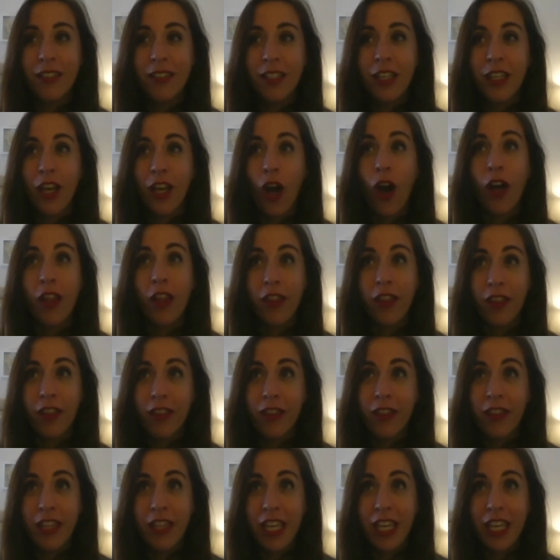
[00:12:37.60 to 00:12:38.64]

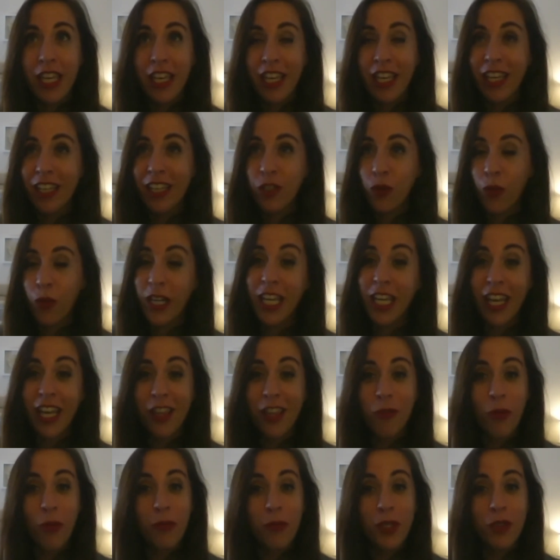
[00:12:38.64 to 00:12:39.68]
on the
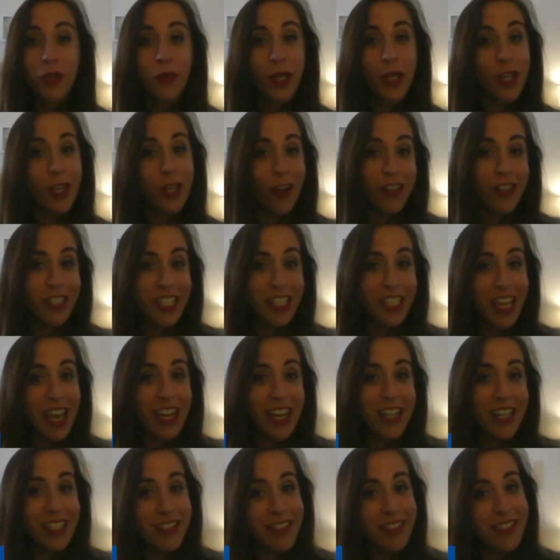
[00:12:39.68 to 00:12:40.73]
28th, we'll be doing it all
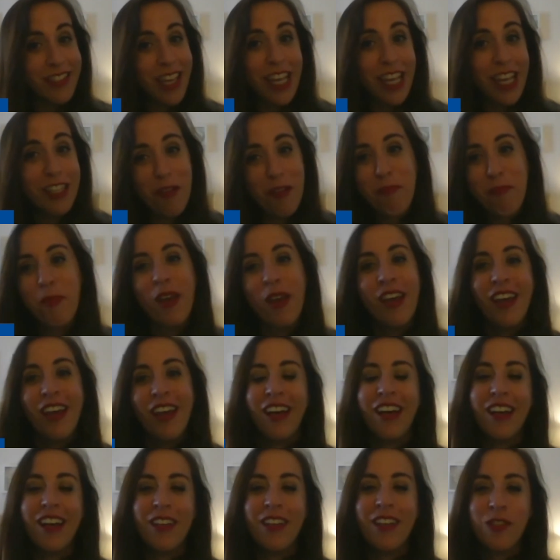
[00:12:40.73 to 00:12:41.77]
again in Salem.
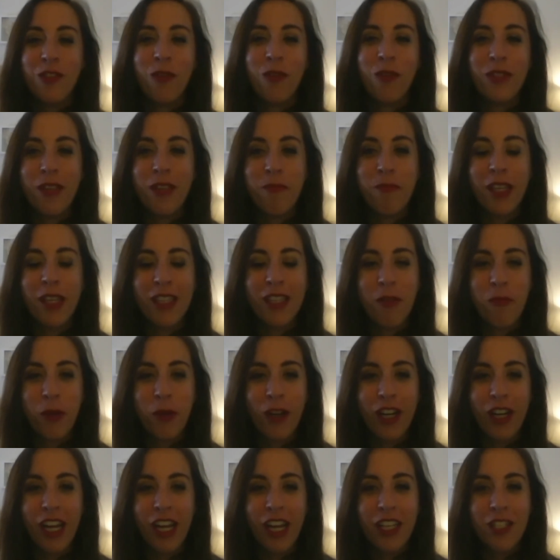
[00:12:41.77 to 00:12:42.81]
Uh, so it's something that
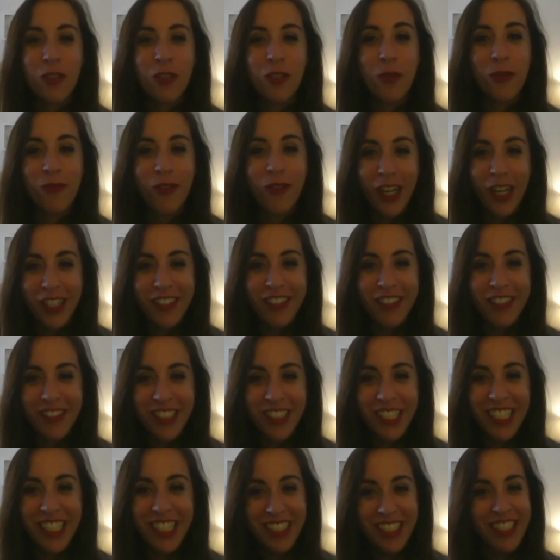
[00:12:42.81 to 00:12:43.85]
we're kind of doing
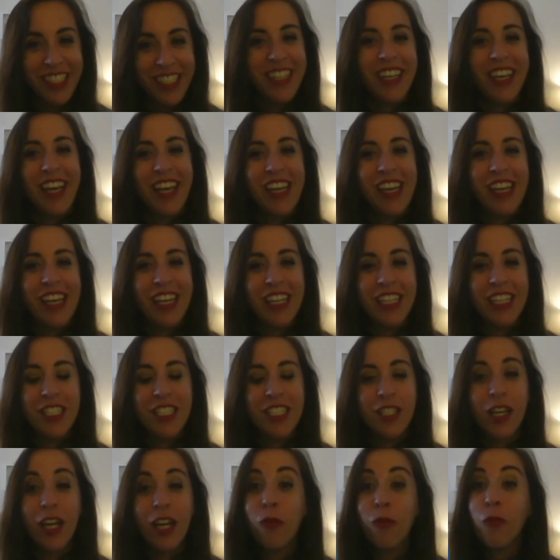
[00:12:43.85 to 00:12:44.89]
regularly.
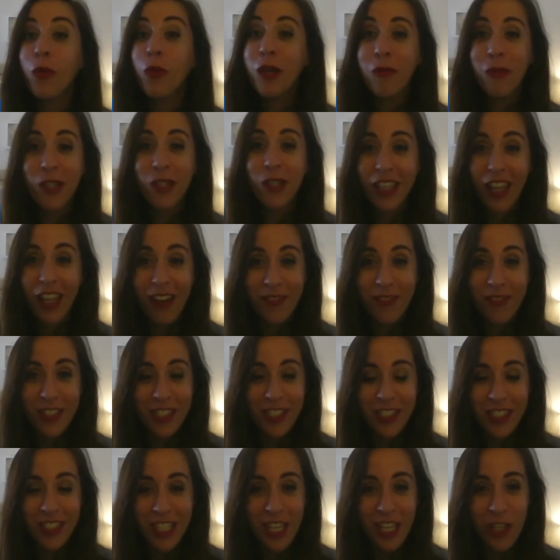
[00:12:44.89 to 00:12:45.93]
And uh, we would love to
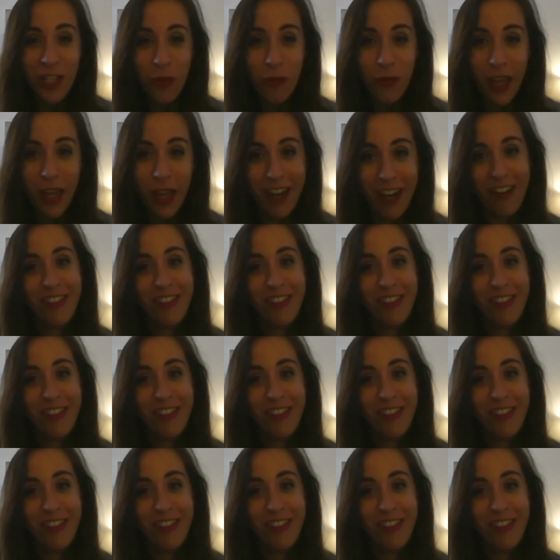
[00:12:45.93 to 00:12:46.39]
see you there.